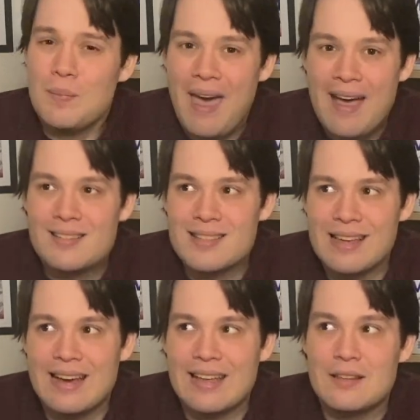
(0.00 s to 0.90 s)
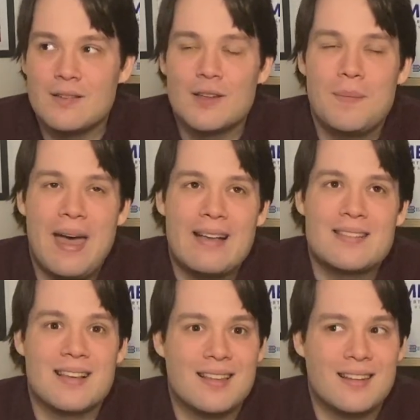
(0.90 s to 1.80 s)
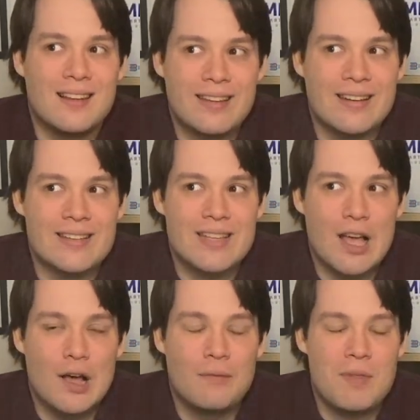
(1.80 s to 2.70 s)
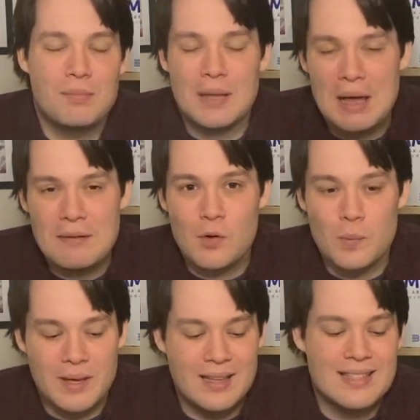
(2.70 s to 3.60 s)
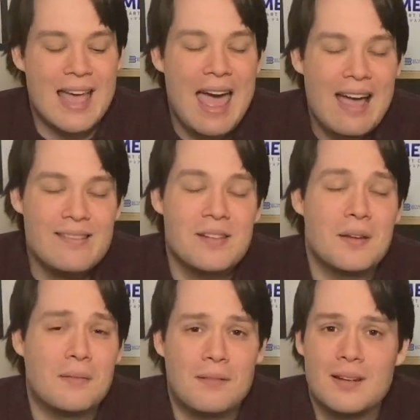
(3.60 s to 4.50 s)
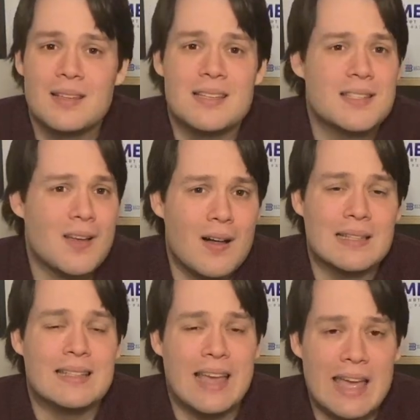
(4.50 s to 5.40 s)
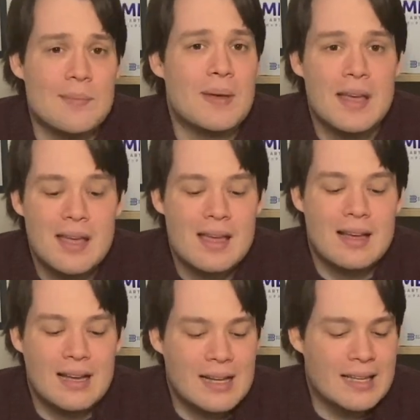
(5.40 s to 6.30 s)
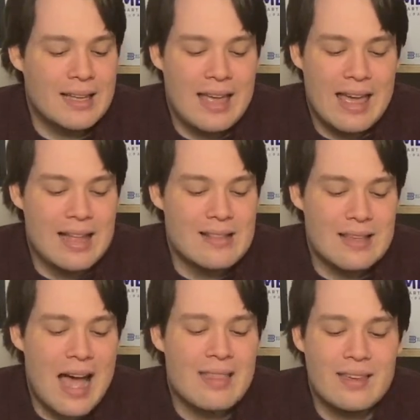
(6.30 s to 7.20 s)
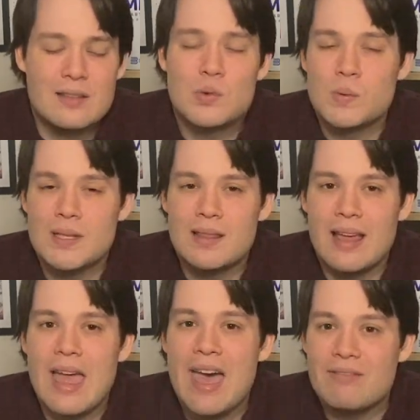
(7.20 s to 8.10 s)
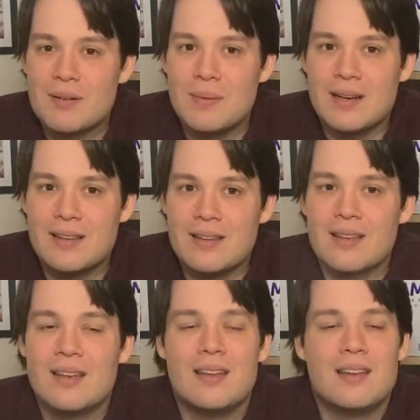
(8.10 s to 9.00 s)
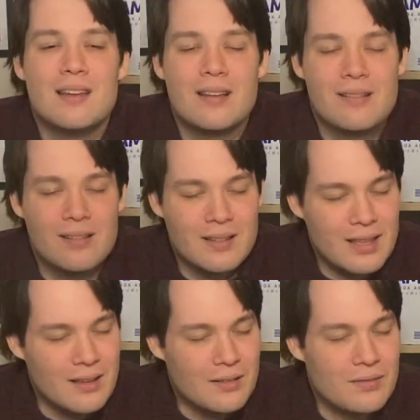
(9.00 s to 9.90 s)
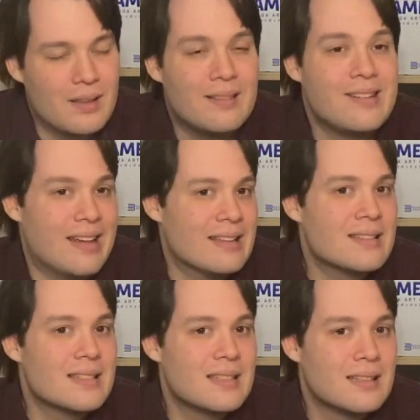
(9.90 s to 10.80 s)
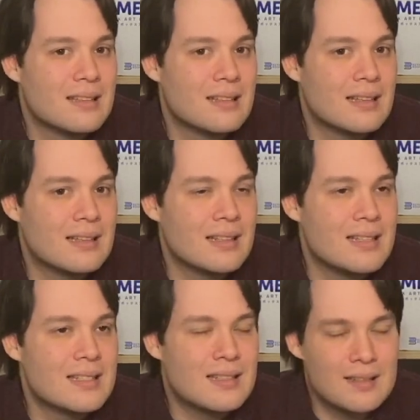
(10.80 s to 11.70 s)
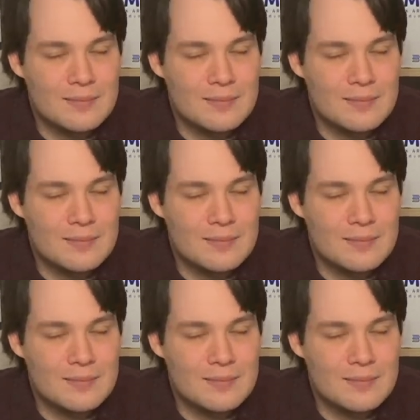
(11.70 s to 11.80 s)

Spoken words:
past that and you look past the clunkiness of the platforming, it's actually a really solid game. And I think it's one that everybody should give a chance, at least